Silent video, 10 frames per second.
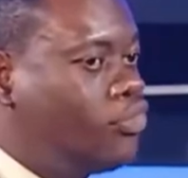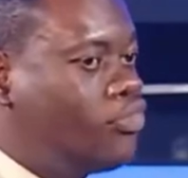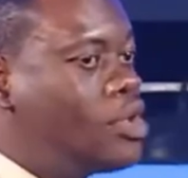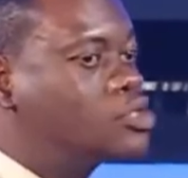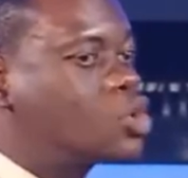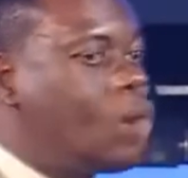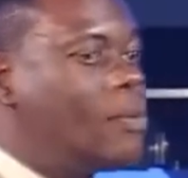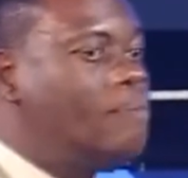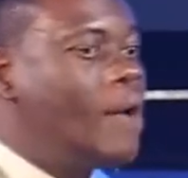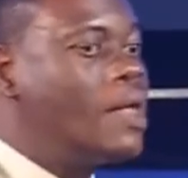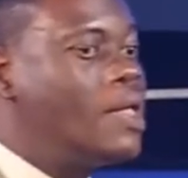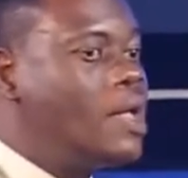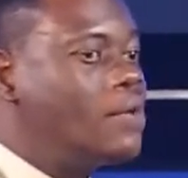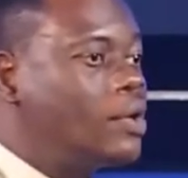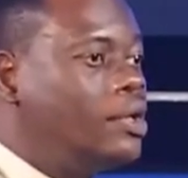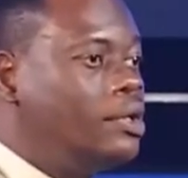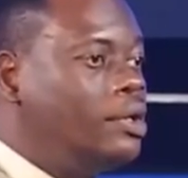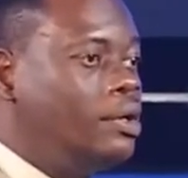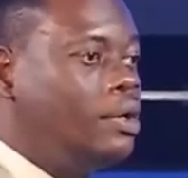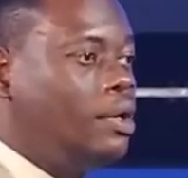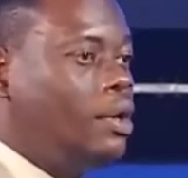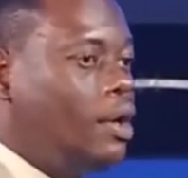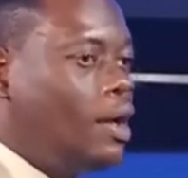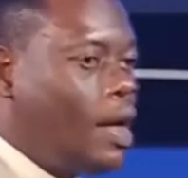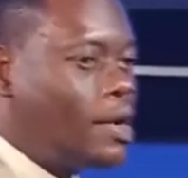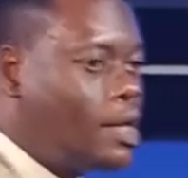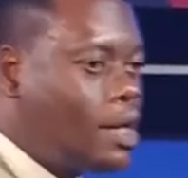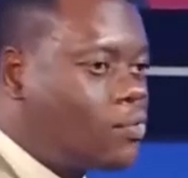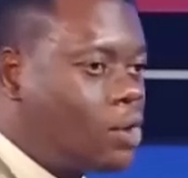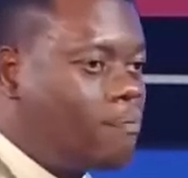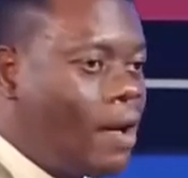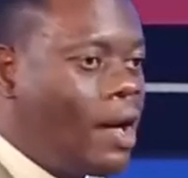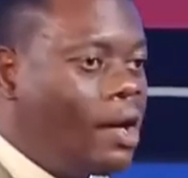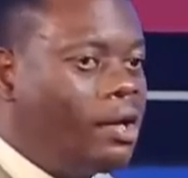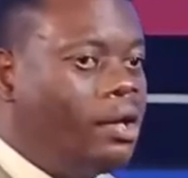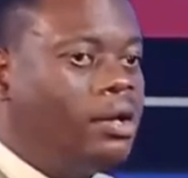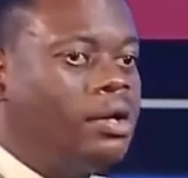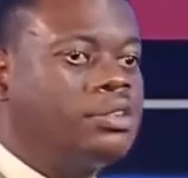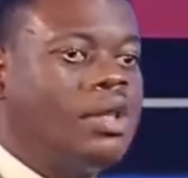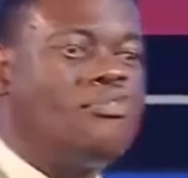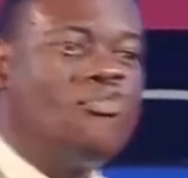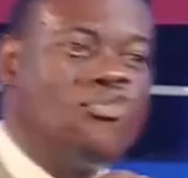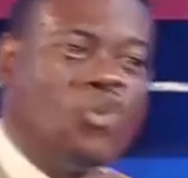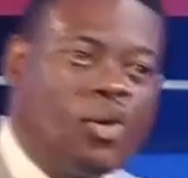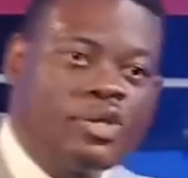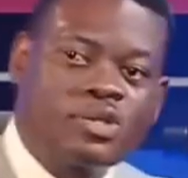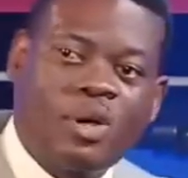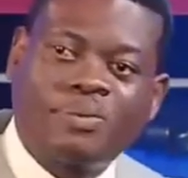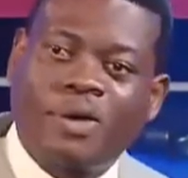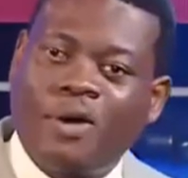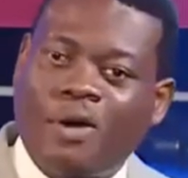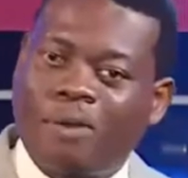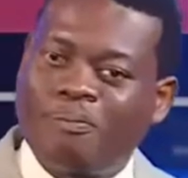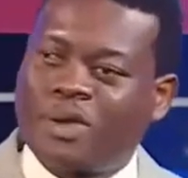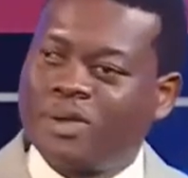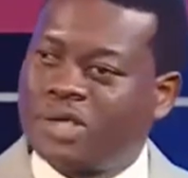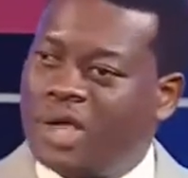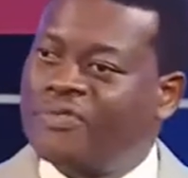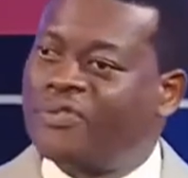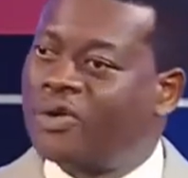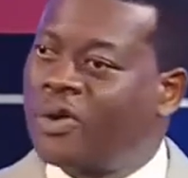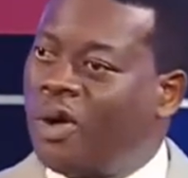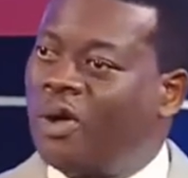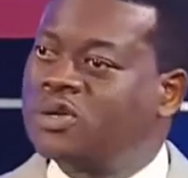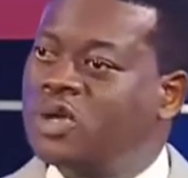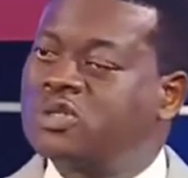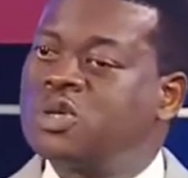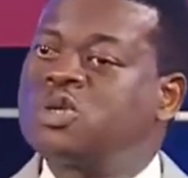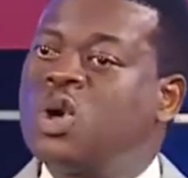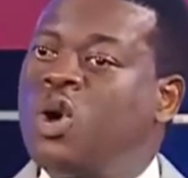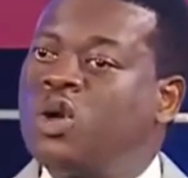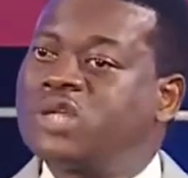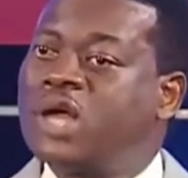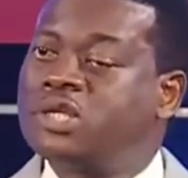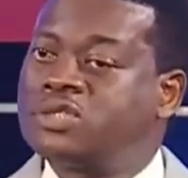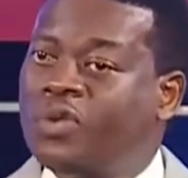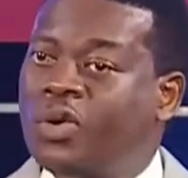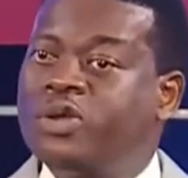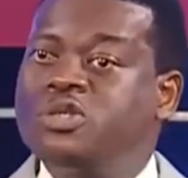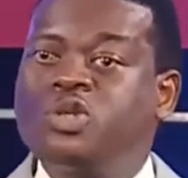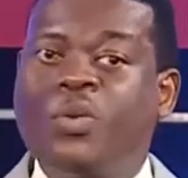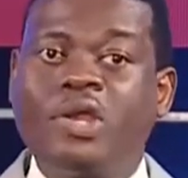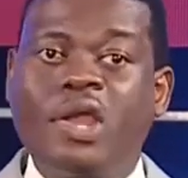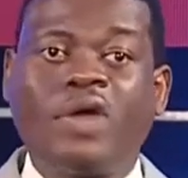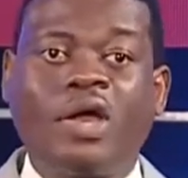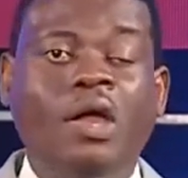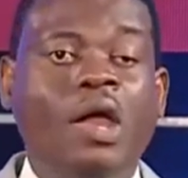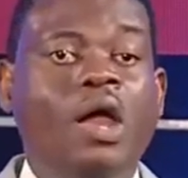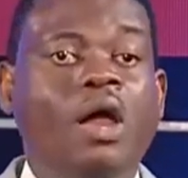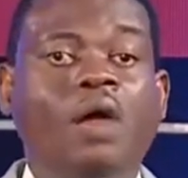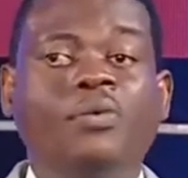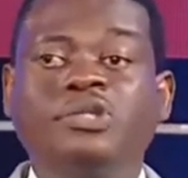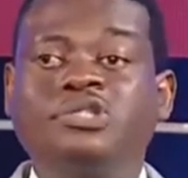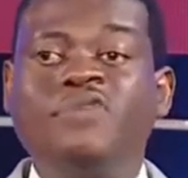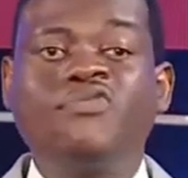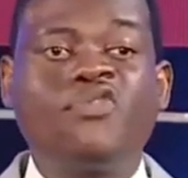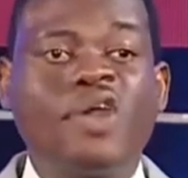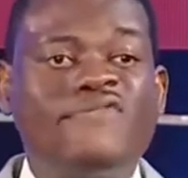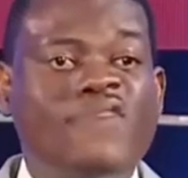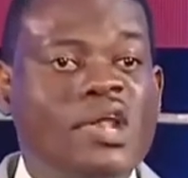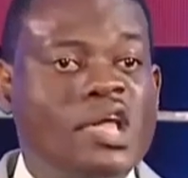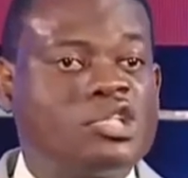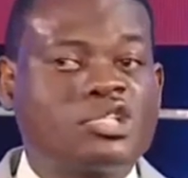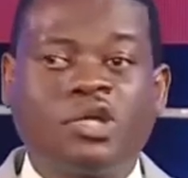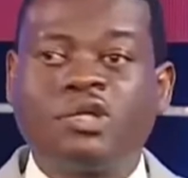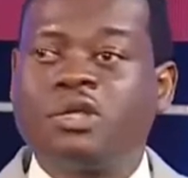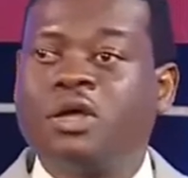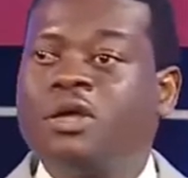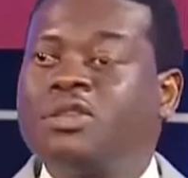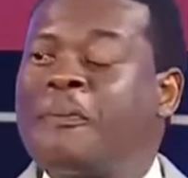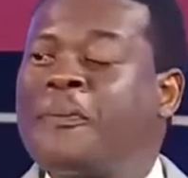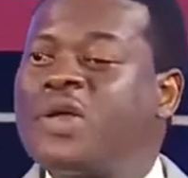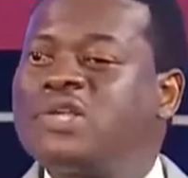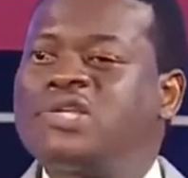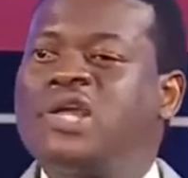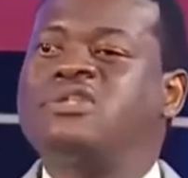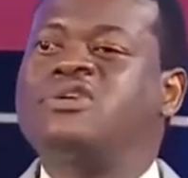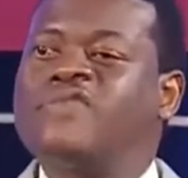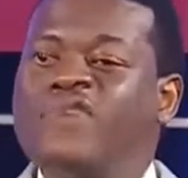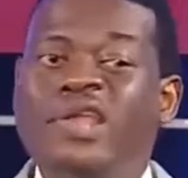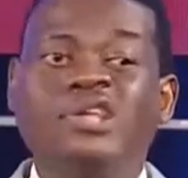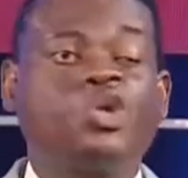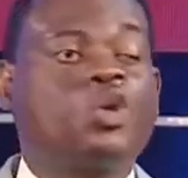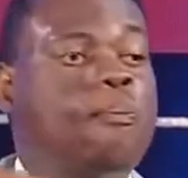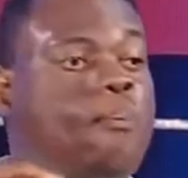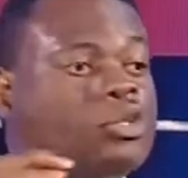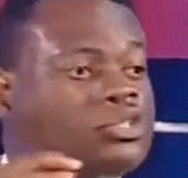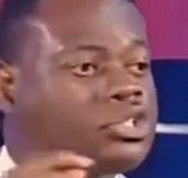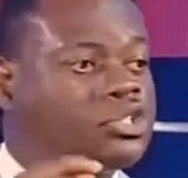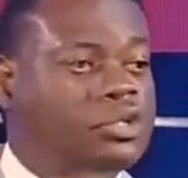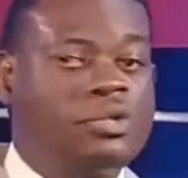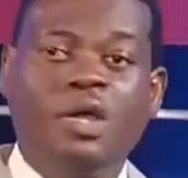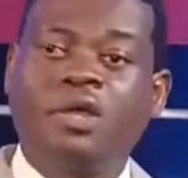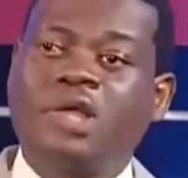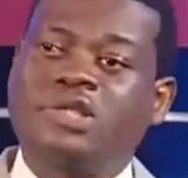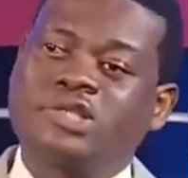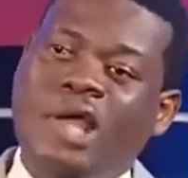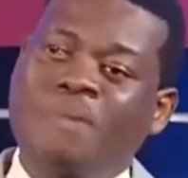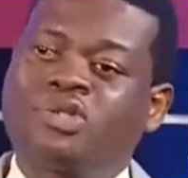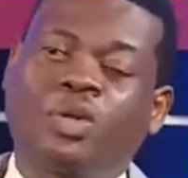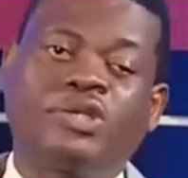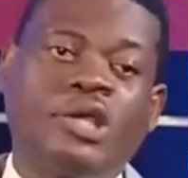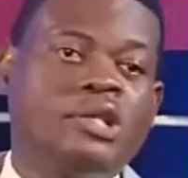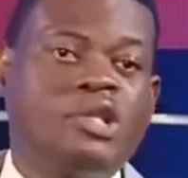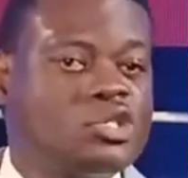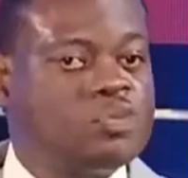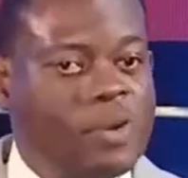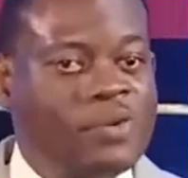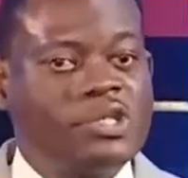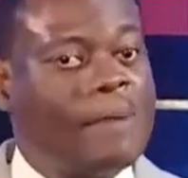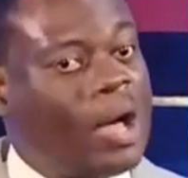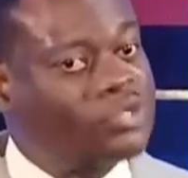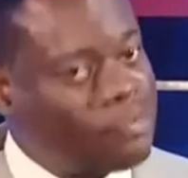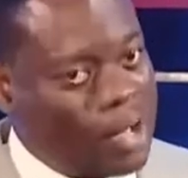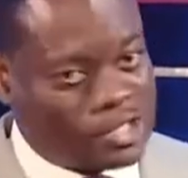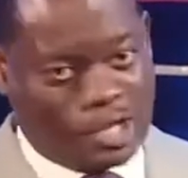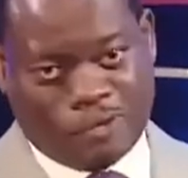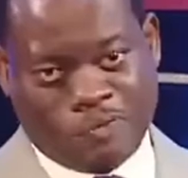Faith cometh by hearing, and hearing by the voice of God. Because if God doesn't utter his voice, you will never receive revelation, the present revelation position that is captured in the spirit about a matter.